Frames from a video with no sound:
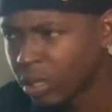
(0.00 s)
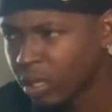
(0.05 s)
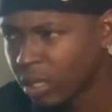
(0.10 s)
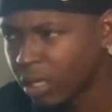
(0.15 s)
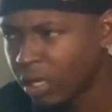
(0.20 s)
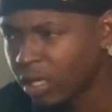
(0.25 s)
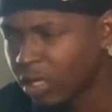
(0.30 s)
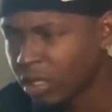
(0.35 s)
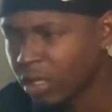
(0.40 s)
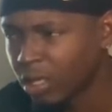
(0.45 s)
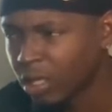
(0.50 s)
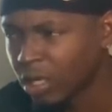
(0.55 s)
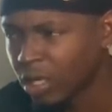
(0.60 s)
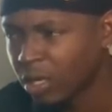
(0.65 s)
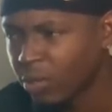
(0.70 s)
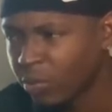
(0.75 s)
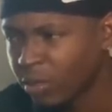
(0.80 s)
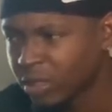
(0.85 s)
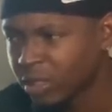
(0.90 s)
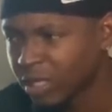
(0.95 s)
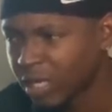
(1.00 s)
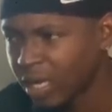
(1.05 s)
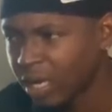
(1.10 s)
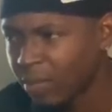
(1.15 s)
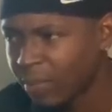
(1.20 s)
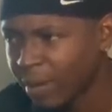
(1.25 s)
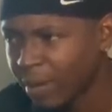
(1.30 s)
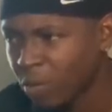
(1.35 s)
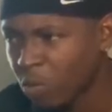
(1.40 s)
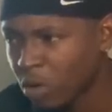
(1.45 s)
In the what's the
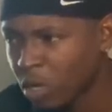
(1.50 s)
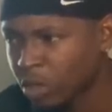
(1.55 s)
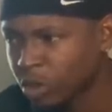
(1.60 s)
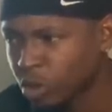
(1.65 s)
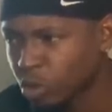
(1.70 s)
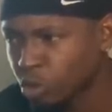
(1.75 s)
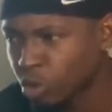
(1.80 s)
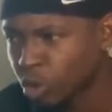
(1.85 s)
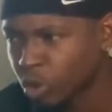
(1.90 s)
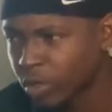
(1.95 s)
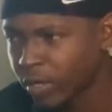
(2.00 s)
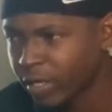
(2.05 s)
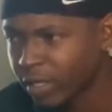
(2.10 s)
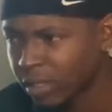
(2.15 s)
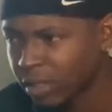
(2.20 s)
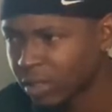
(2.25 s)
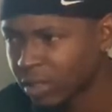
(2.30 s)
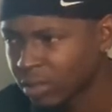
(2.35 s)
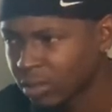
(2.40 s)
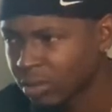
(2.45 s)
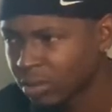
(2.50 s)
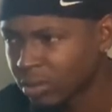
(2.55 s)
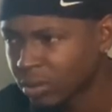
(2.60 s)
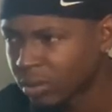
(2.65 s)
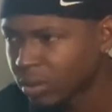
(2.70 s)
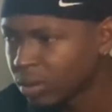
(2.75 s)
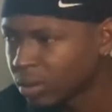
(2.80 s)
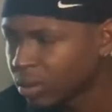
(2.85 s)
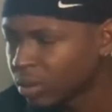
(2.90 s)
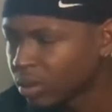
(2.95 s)
name? Had 1-2 straight. I
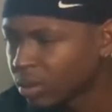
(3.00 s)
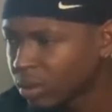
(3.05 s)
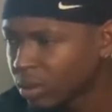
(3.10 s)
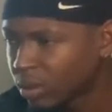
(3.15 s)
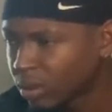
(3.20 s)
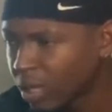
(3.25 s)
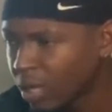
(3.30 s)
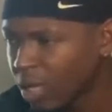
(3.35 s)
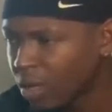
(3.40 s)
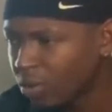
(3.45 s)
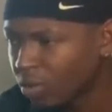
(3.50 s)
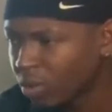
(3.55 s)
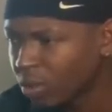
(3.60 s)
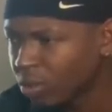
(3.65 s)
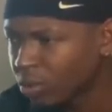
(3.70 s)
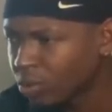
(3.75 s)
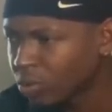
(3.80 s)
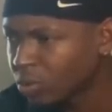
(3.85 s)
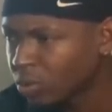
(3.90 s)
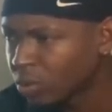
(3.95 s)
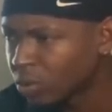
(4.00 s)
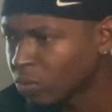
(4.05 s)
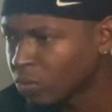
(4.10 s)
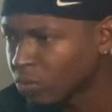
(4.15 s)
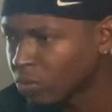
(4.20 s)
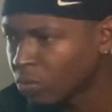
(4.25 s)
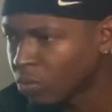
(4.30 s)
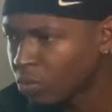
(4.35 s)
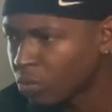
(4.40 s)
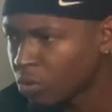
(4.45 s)
don't know.
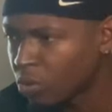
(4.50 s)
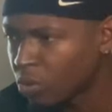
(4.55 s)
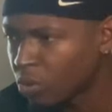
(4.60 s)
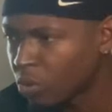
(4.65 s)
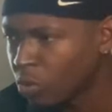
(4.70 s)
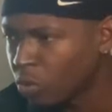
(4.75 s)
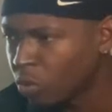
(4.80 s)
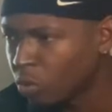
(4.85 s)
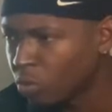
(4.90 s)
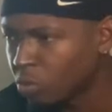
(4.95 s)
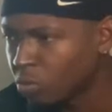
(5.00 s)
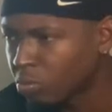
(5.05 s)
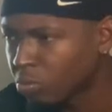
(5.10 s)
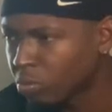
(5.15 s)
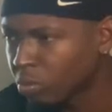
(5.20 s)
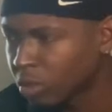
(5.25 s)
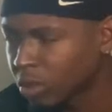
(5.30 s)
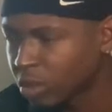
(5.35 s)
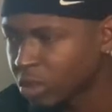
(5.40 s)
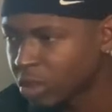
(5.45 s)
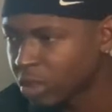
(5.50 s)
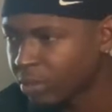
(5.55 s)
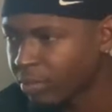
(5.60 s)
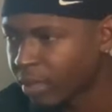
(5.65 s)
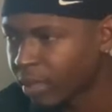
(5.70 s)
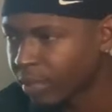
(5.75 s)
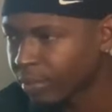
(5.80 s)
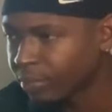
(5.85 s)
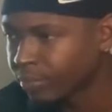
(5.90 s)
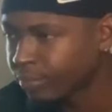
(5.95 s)
Ooh, he said
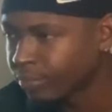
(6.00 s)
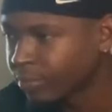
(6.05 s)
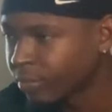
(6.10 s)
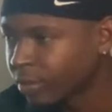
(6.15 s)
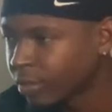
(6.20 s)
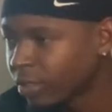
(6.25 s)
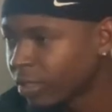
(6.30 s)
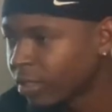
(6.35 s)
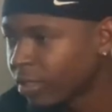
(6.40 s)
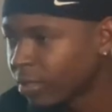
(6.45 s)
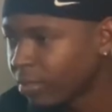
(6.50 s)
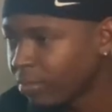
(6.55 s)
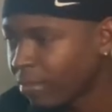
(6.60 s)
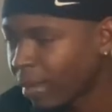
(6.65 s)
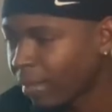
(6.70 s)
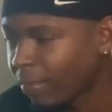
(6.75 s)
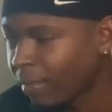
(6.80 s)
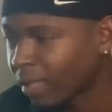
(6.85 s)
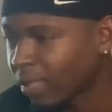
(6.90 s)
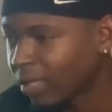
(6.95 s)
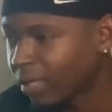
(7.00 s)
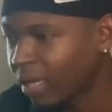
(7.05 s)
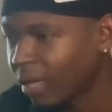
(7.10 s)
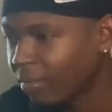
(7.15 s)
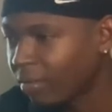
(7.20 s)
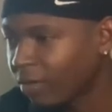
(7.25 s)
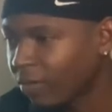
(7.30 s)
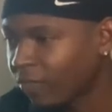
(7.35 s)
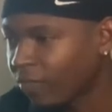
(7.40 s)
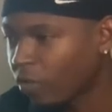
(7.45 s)
Mike about to
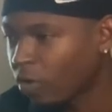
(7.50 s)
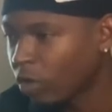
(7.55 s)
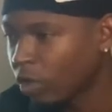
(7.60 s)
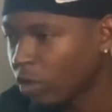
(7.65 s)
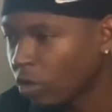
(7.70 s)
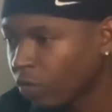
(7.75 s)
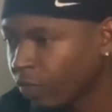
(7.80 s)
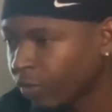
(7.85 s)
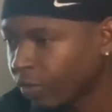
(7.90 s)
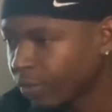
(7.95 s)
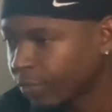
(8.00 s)
damn near fall over.